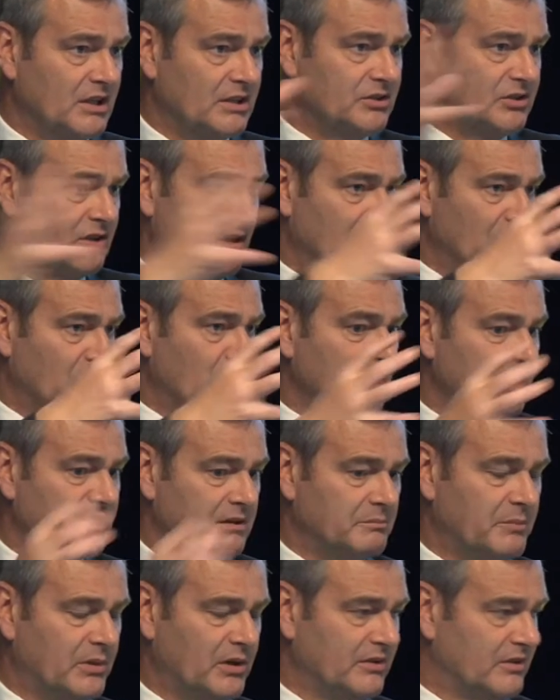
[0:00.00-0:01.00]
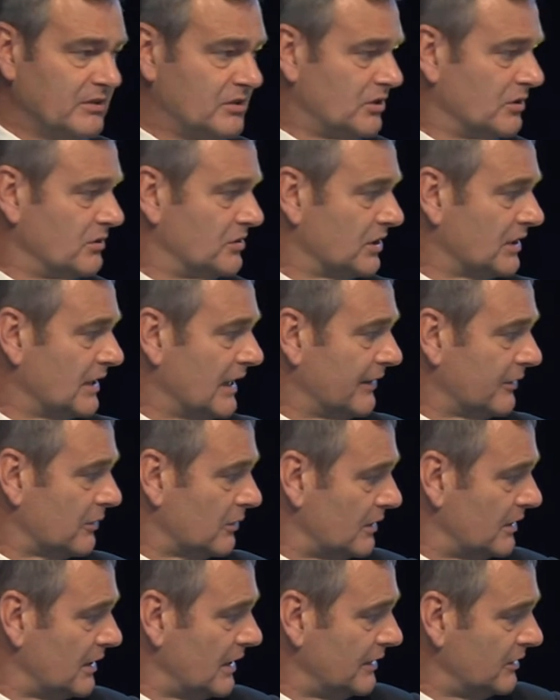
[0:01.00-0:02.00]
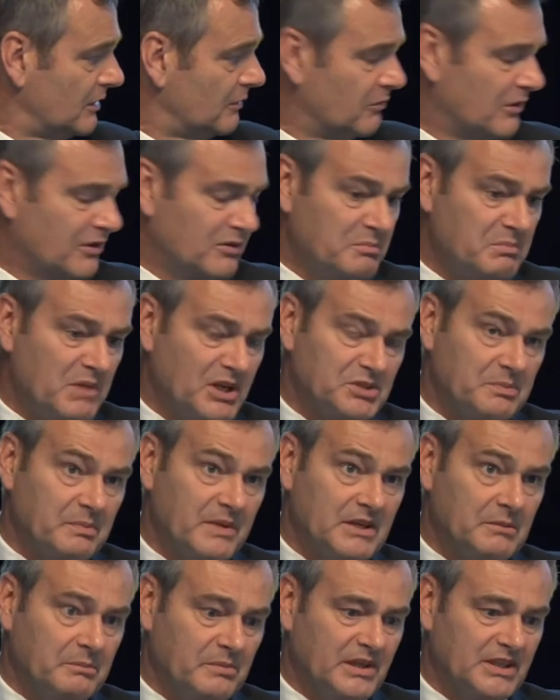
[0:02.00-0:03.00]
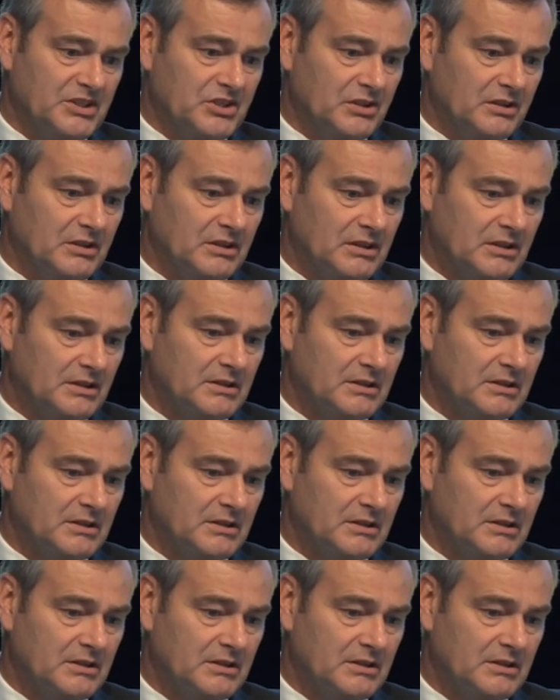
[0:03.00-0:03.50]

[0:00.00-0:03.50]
so that we can put the two together and end up with a much better picture.